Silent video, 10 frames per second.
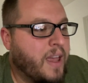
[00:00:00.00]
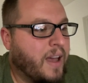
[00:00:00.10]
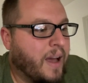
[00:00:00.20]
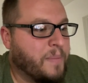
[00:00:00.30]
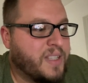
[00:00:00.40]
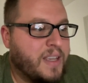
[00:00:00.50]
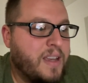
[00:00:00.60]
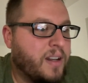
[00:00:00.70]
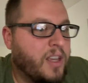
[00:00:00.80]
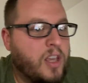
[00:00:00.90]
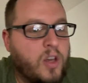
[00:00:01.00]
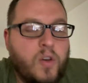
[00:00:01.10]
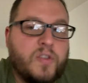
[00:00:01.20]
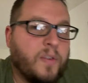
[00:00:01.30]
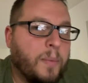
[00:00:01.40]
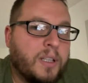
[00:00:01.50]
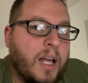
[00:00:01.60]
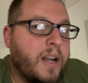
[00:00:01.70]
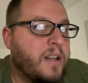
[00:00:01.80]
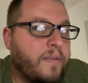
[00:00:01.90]
I'm seeing cues from a
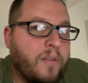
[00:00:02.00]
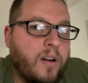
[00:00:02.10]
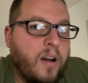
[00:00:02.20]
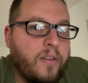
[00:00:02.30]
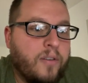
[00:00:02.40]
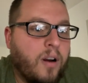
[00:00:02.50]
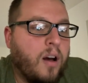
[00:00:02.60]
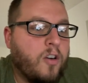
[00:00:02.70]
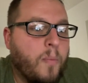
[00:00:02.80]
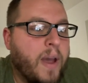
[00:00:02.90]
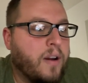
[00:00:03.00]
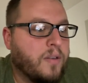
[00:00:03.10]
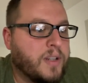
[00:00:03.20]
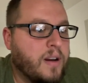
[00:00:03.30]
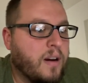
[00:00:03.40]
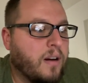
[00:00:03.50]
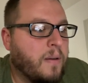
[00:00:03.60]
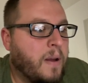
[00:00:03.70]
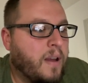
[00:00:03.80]
lot of different other automakers here.